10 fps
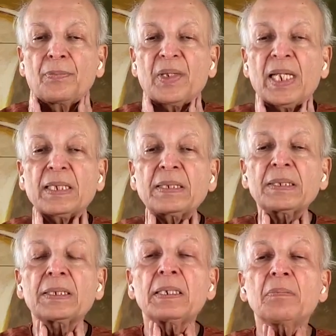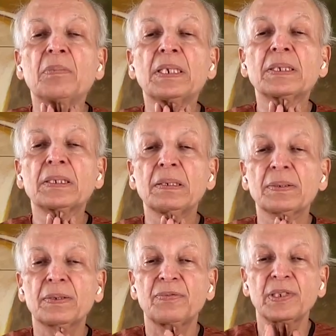accessory muscles
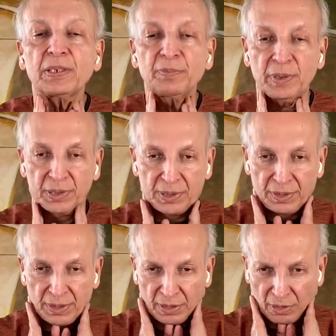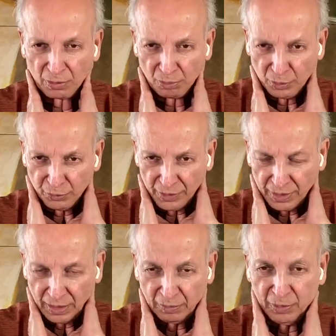of respirations are not moving.
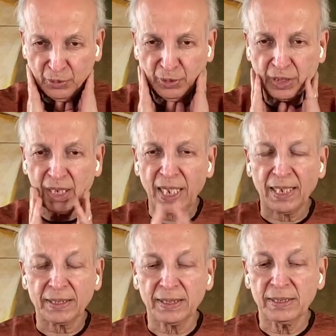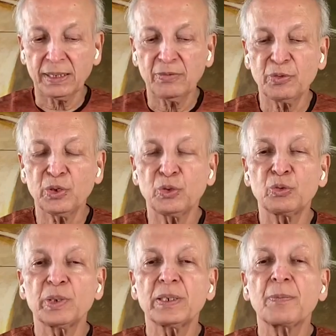That means you're relaxed. And then if when you
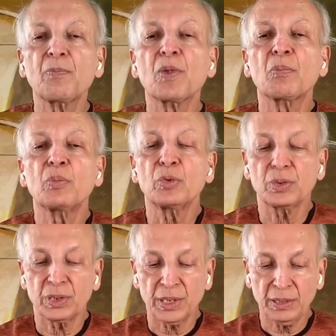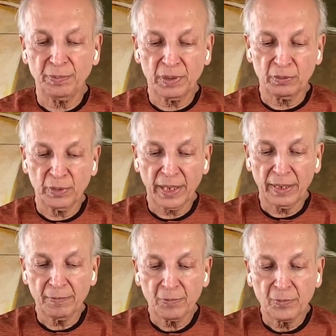do it more deeper
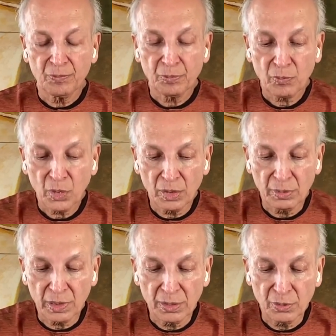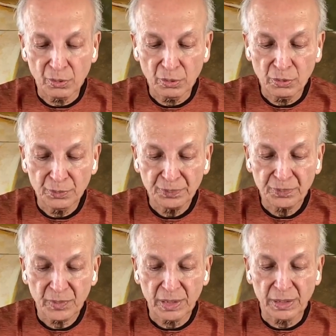way, what you can do
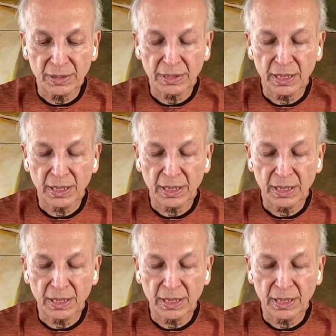is